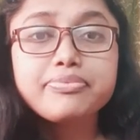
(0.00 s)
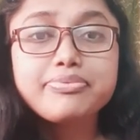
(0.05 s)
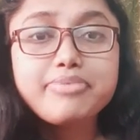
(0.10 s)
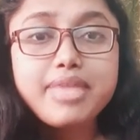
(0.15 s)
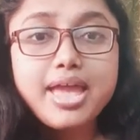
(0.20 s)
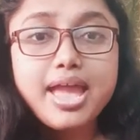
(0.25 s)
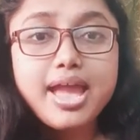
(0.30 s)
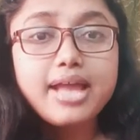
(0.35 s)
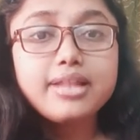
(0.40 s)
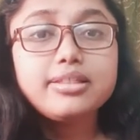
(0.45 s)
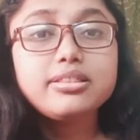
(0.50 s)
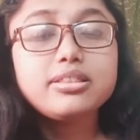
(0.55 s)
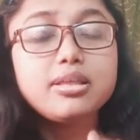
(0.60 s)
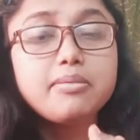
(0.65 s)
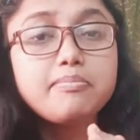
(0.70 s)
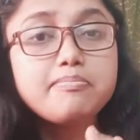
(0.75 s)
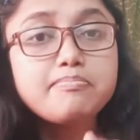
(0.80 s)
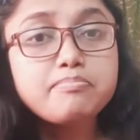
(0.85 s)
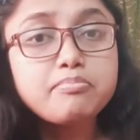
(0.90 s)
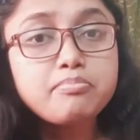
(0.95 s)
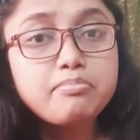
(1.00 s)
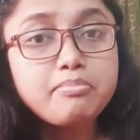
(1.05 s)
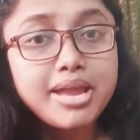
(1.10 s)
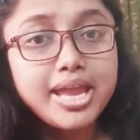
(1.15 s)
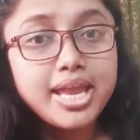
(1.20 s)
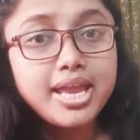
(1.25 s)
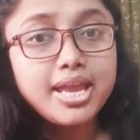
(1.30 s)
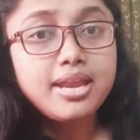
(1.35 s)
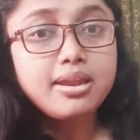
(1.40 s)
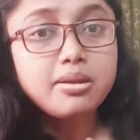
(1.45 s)
that the
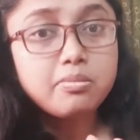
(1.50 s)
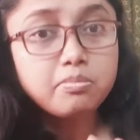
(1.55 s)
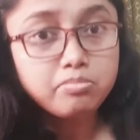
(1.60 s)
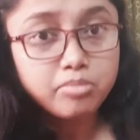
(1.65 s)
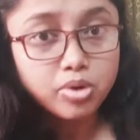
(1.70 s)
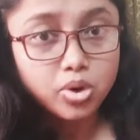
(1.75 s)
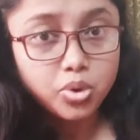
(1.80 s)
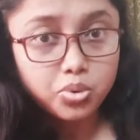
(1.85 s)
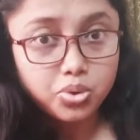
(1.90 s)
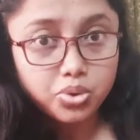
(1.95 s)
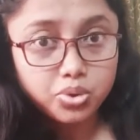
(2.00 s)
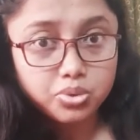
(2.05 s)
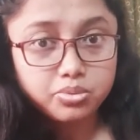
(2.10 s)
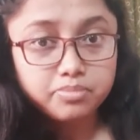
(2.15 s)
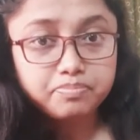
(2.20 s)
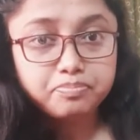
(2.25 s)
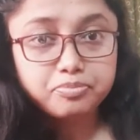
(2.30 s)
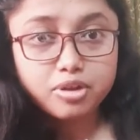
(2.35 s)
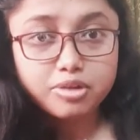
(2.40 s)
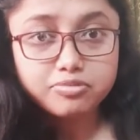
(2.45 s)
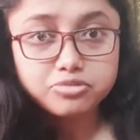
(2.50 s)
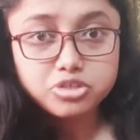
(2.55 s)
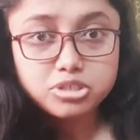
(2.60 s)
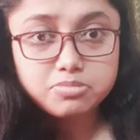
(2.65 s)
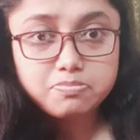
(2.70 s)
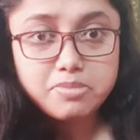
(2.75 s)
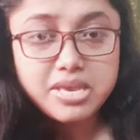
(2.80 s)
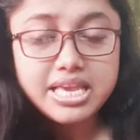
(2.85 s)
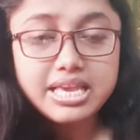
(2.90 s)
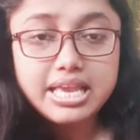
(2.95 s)
main motto of
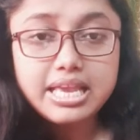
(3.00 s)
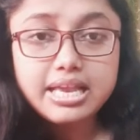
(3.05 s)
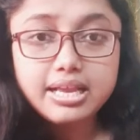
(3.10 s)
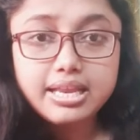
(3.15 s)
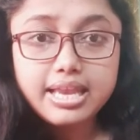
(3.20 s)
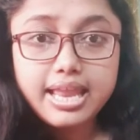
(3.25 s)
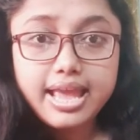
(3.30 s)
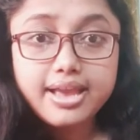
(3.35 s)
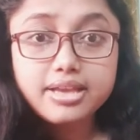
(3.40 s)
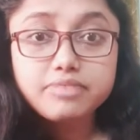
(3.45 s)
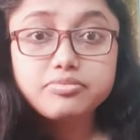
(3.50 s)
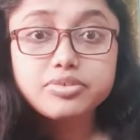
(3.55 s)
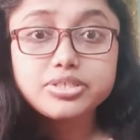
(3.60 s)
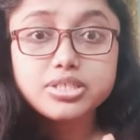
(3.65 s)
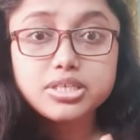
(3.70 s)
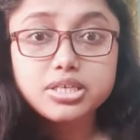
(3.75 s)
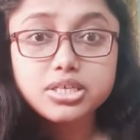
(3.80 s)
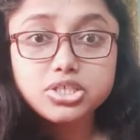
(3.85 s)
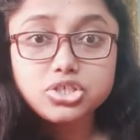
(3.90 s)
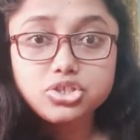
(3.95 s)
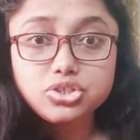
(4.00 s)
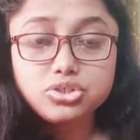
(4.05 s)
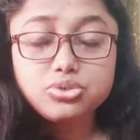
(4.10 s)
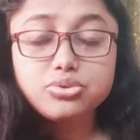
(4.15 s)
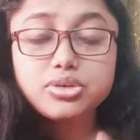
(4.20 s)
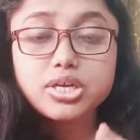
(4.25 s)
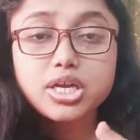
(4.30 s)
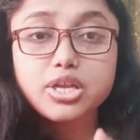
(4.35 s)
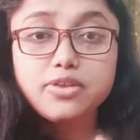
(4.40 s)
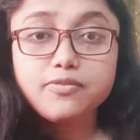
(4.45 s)
speaking a language is to
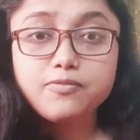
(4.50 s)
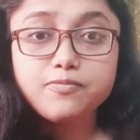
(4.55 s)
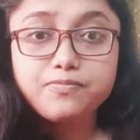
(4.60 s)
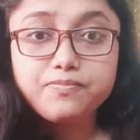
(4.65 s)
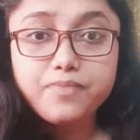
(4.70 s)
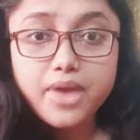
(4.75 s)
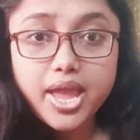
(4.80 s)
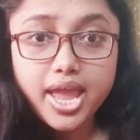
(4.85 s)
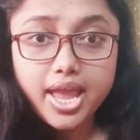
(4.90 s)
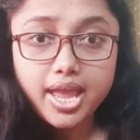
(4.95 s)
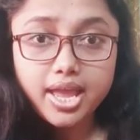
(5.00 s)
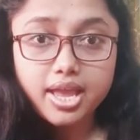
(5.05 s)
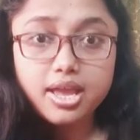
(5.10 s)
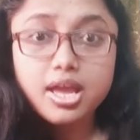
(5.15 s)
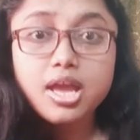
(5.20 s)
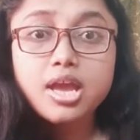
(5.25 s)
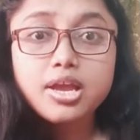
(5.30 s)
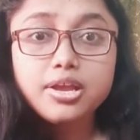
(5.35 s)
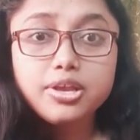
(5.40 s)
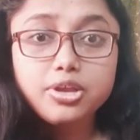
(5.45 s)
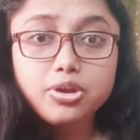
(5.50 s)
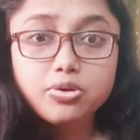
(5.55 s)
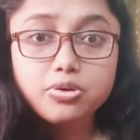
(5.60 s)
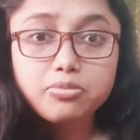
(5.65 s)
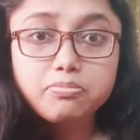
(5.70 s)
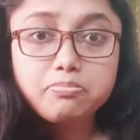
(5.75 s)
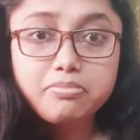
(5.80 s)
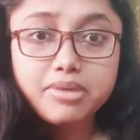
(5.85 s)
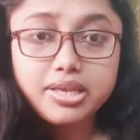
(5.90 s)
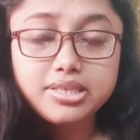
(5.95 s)
convey your
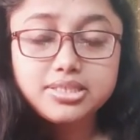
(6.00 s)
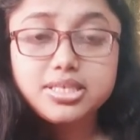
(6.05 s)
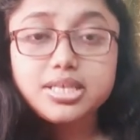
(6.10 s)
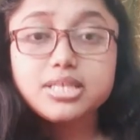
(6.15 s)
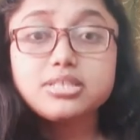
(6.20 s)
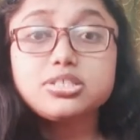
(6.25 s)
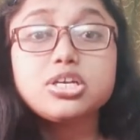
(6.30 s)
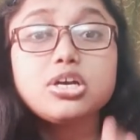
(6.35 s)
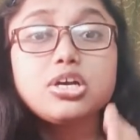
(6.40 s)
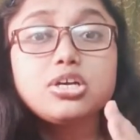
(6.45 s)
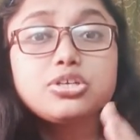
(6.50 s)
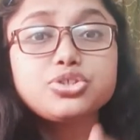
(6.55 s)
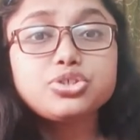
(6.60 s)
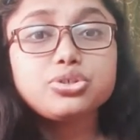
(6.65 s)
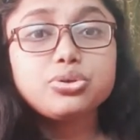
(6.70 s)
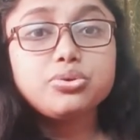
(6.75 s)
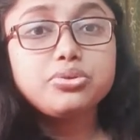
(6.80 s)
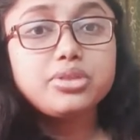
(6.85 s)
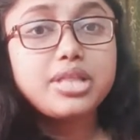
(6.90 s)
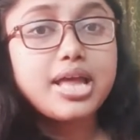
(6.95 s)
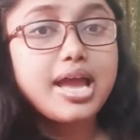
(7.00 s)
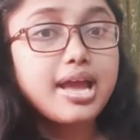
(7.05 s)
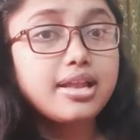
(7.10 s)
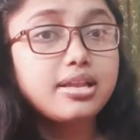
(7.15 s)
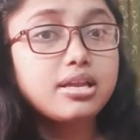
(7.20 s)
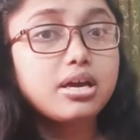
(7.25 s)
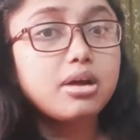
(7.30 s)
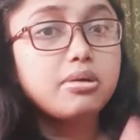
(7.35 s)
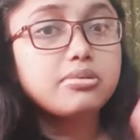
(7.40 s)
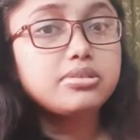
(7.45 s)
message so
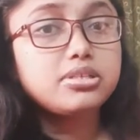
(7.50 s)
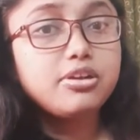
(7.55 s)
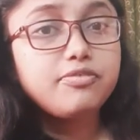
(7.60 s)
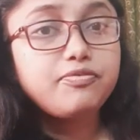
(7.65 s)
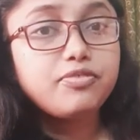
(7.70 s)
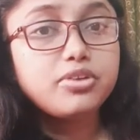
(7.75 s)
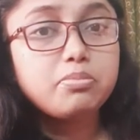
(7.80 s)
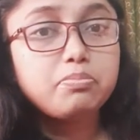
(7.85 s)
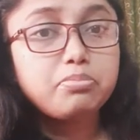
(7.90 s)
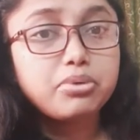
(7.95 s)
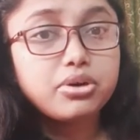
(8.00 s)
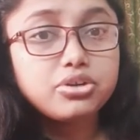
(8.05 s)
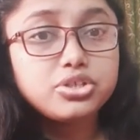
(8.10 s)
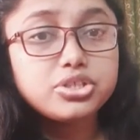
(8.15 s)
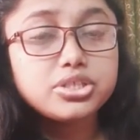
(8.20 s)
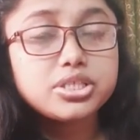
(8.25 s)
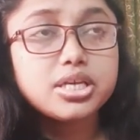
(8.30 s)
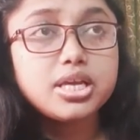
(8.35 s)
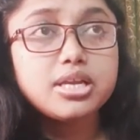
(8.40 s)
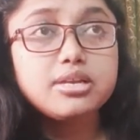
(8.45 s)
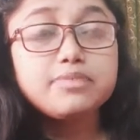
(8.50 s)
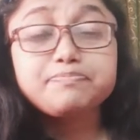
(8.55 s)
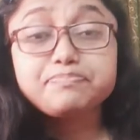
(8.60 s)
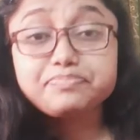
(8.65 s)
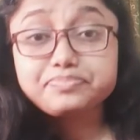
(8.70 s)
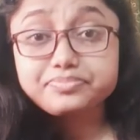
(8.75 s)
that a different person